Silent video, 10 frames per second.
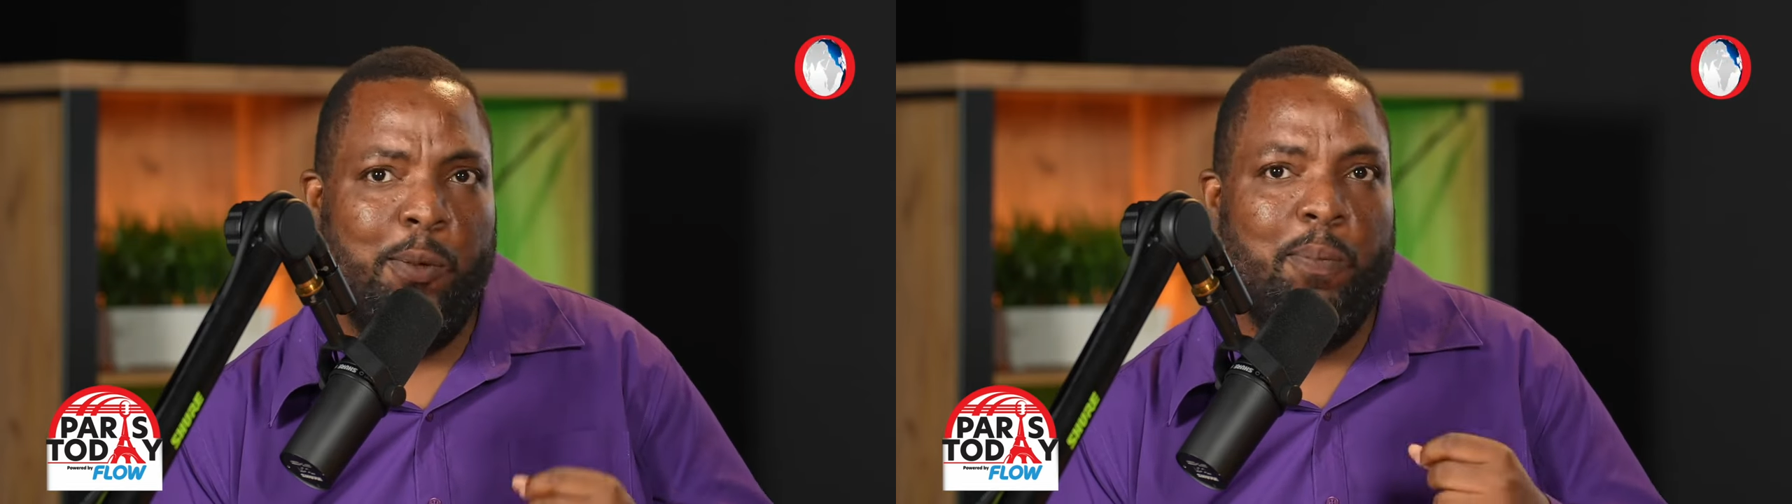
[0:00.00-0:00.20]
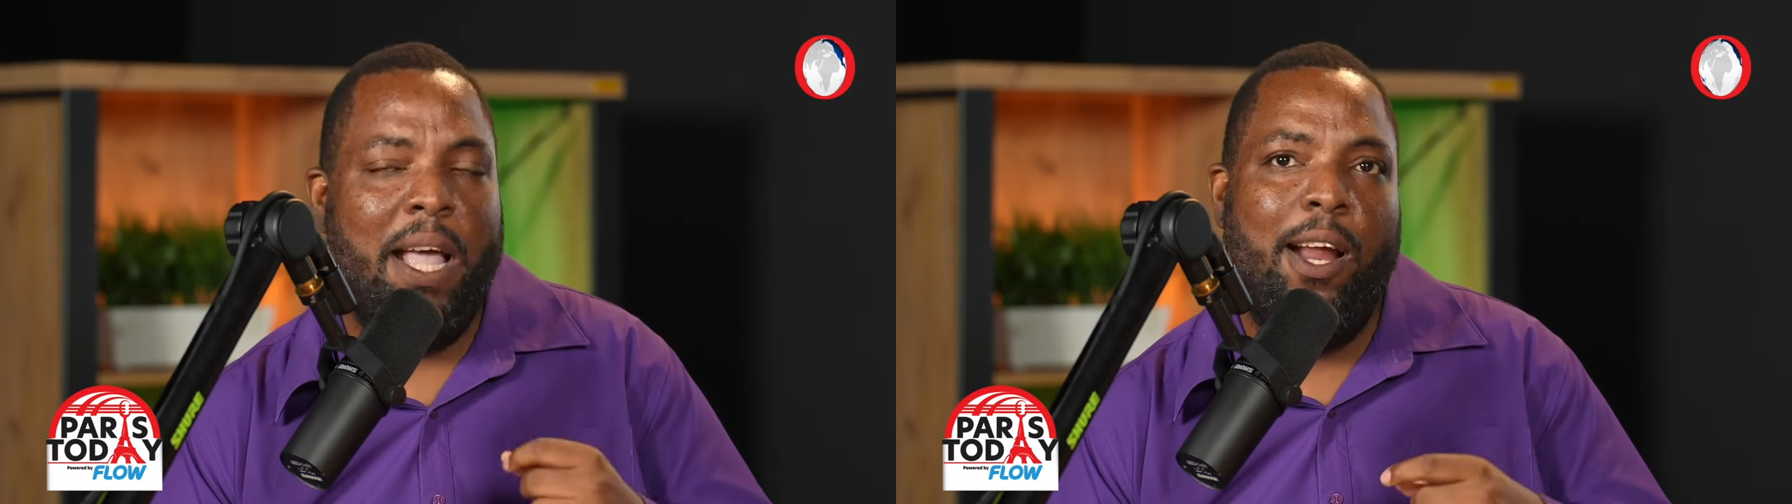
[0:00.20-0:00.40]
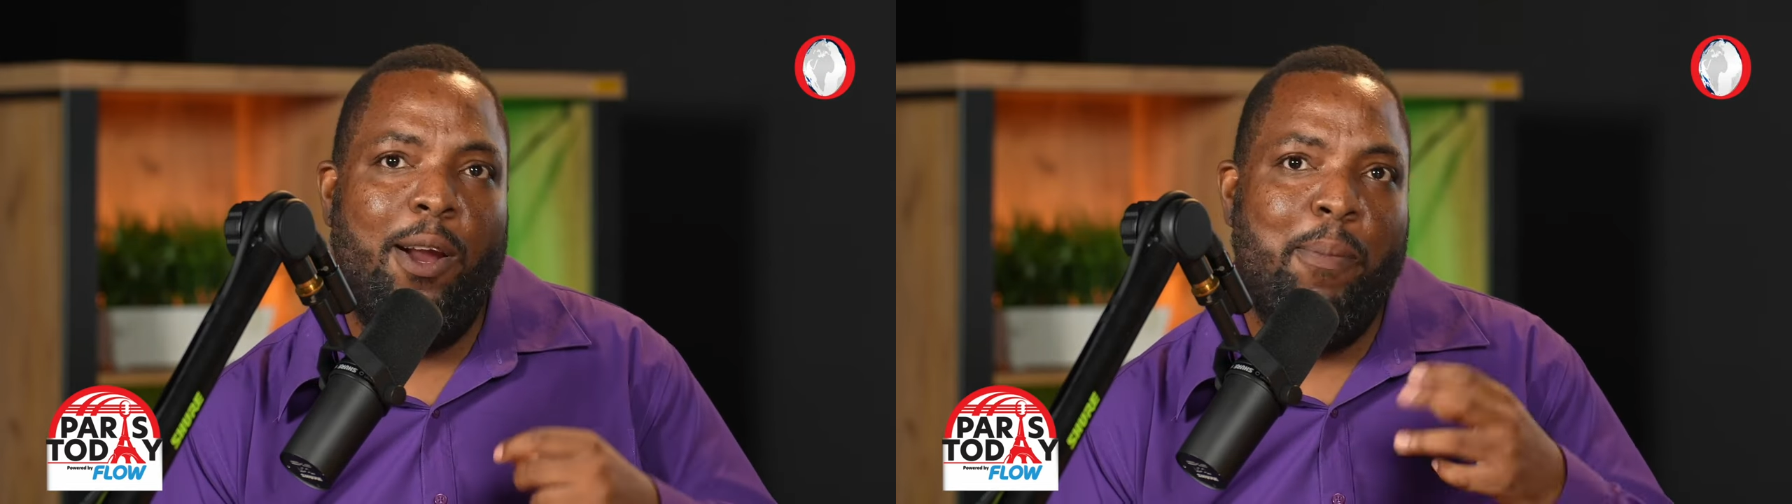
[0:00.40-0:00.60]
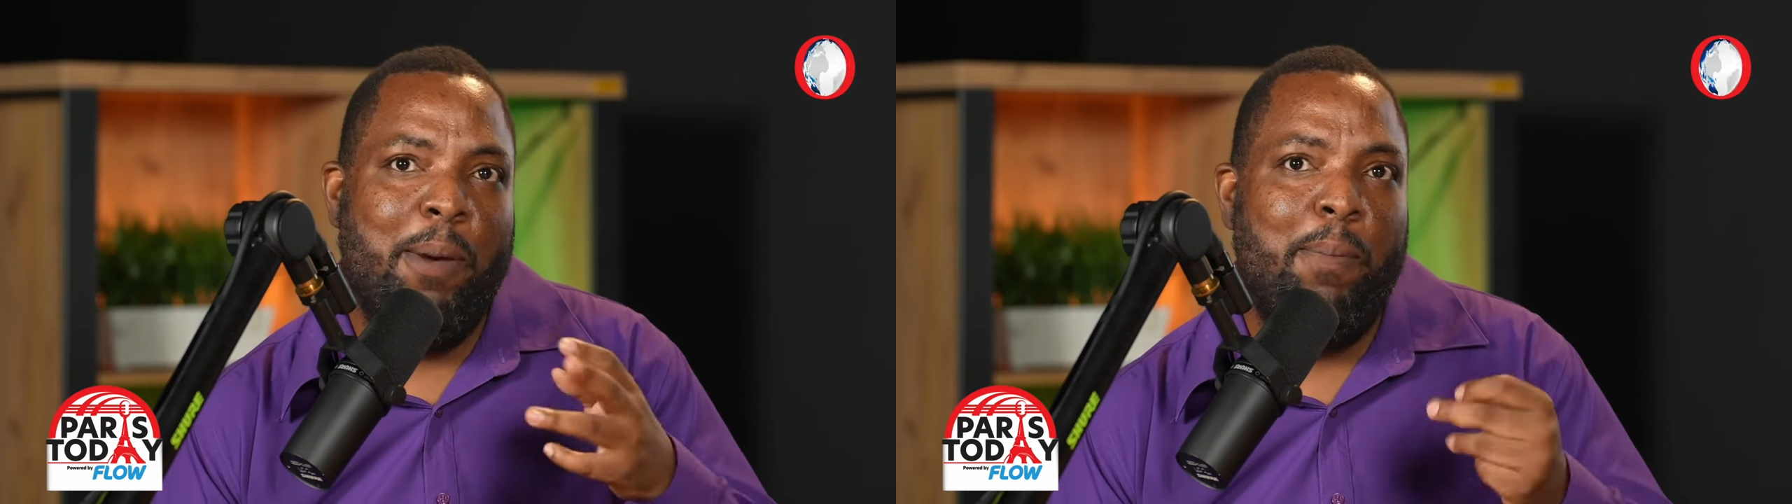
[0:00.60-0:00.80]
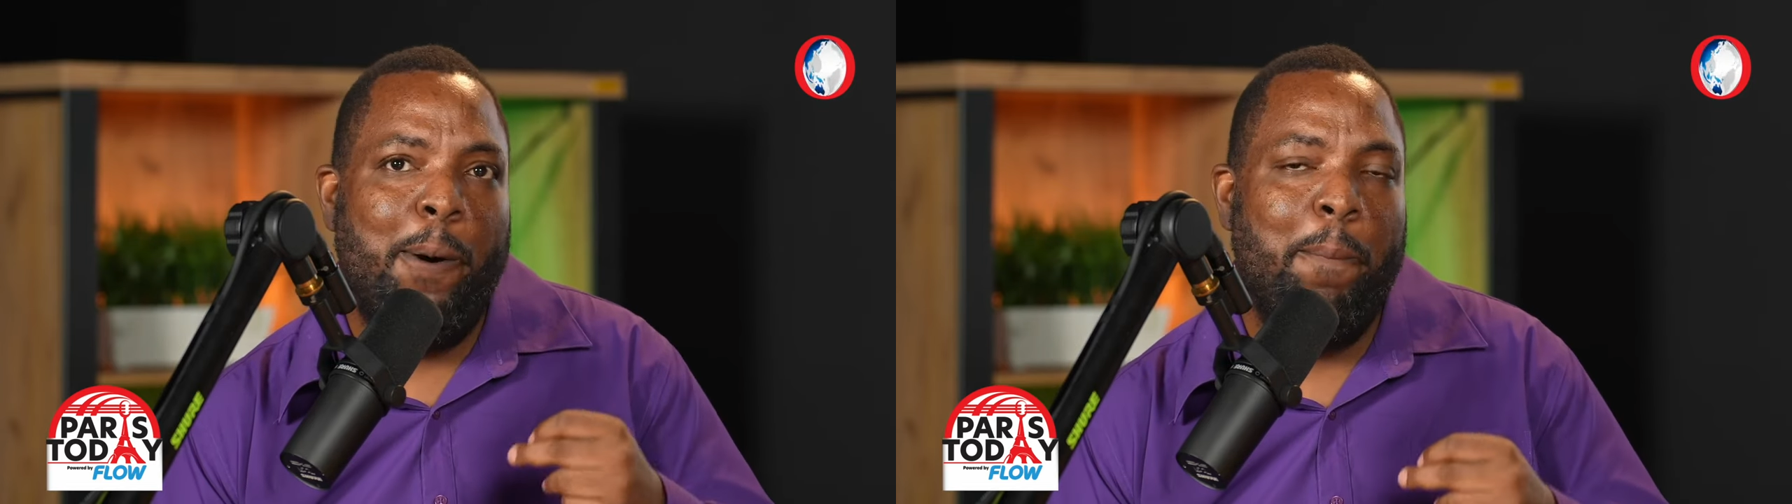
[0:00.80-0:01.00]
to, and I
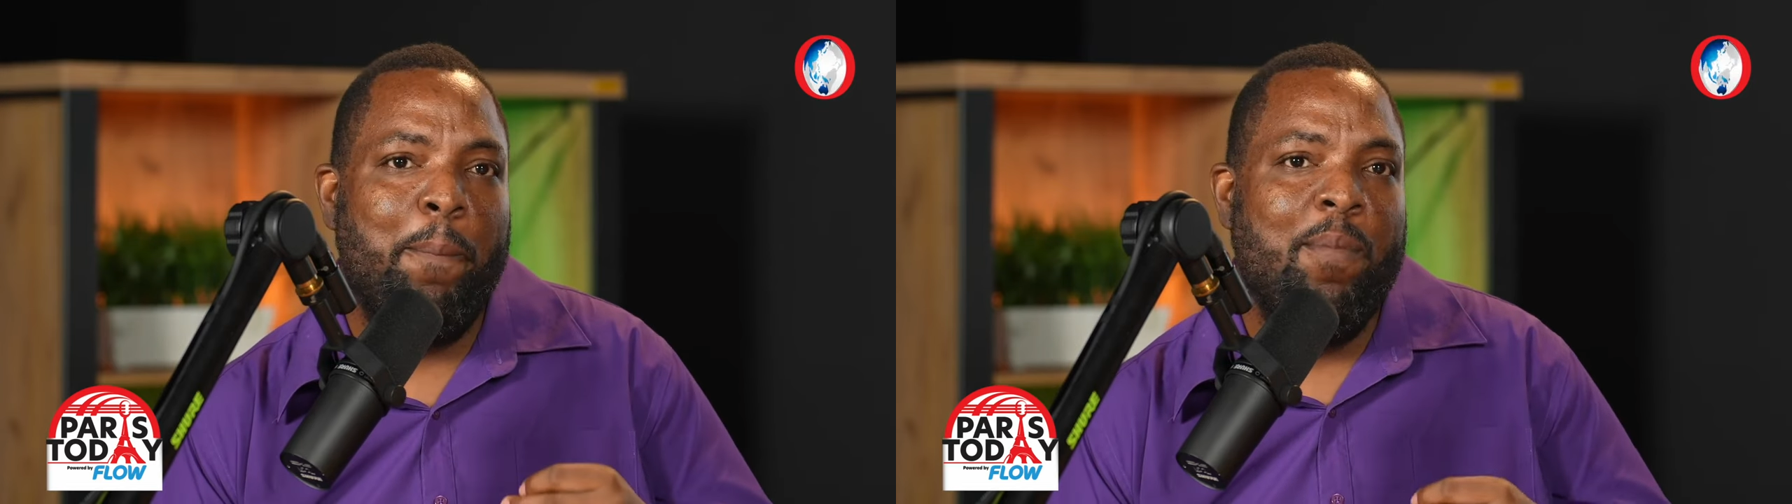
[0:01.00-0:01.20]
remember